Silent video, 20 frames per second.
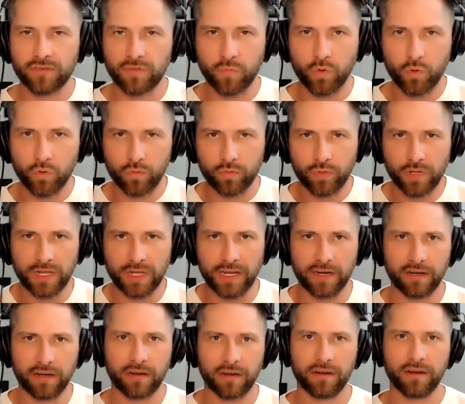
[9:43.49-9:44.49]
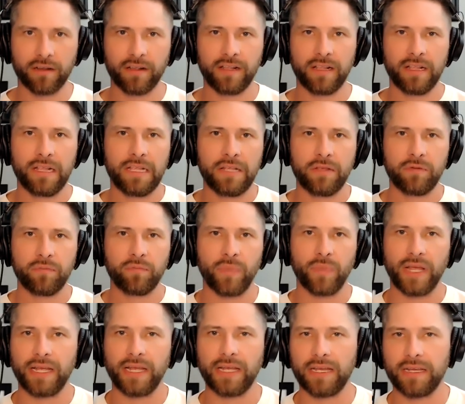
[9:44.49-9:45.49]
a pool player.
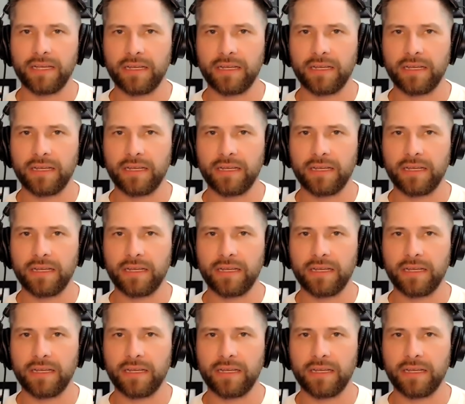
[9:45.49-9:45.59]
My,